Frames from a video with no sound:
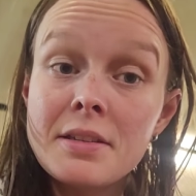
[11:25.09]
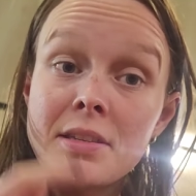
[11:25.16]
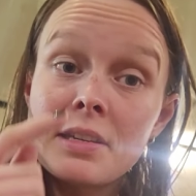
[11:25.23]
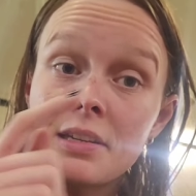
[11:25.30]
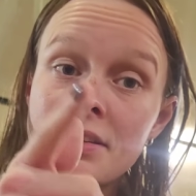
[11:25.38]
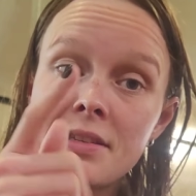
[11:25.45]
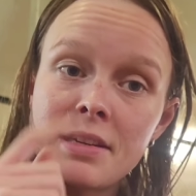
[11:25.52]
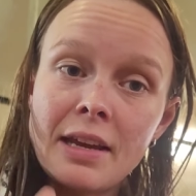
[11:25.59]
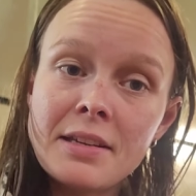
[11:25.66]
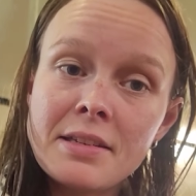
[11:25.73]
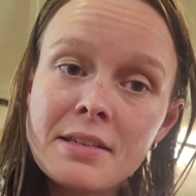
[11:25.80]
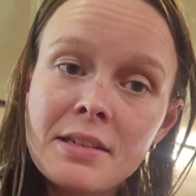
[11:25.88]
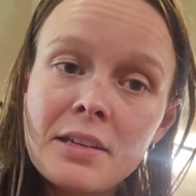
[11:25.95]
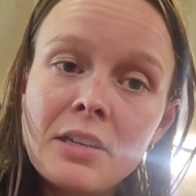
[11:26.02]

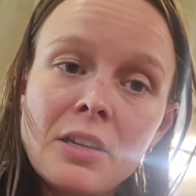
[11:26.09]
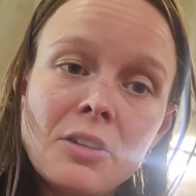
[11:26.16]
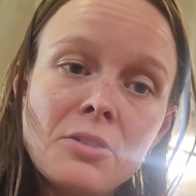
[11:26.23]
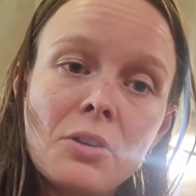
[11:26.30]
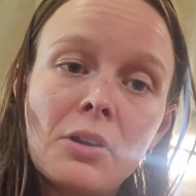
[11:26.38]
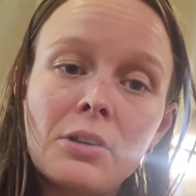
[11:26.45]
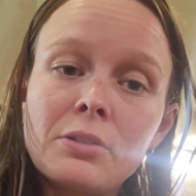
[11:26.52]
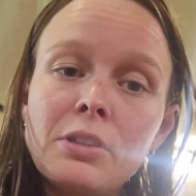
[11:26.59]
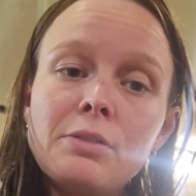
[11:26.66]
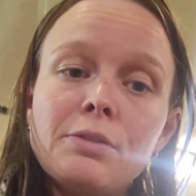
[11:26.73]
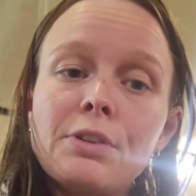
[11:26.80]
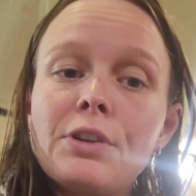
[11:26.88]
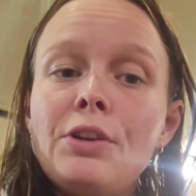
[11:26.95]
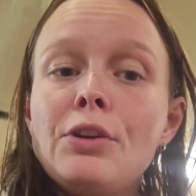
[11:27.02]
Success, not only
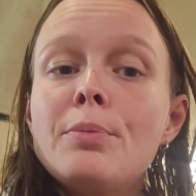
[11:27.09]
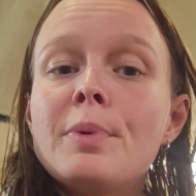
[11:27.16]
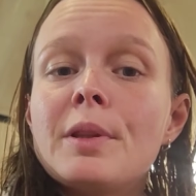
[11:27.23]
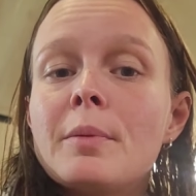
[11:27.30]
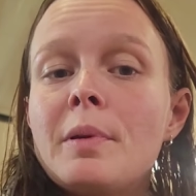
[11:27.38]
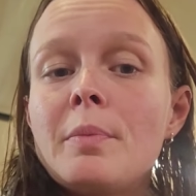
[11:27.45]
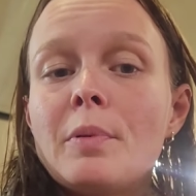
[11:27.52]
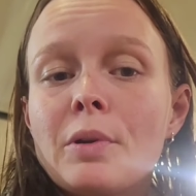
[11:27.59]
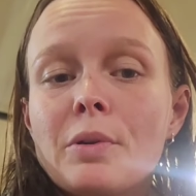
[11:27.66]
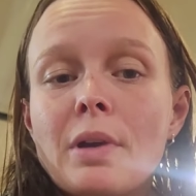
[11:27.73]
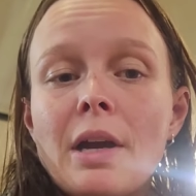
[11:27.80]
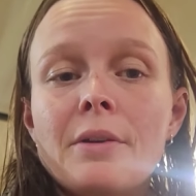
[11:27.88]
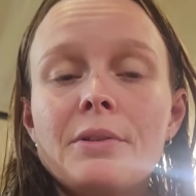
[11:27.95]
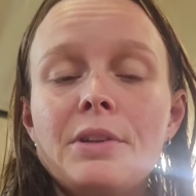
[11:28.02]
for you, but the people
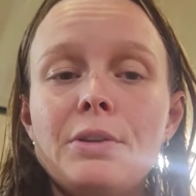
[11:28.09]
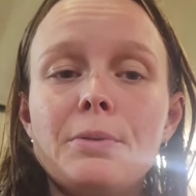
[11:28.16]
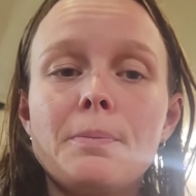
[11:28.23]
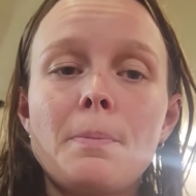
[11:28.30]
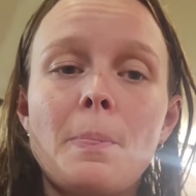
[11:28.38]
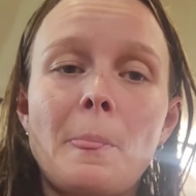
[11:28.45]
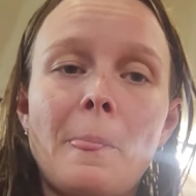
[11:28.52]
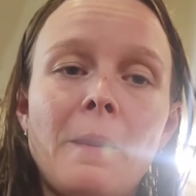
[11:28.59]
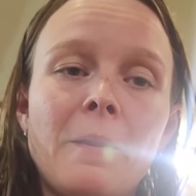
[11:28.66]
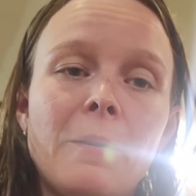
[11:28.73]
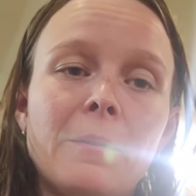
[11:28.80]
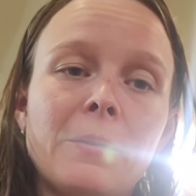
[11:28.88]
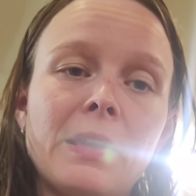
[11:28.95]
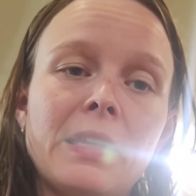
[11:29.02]
around you,
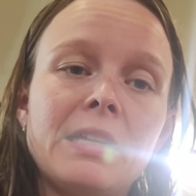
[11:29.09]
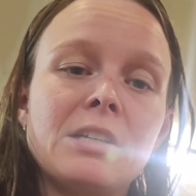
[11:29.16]
okay?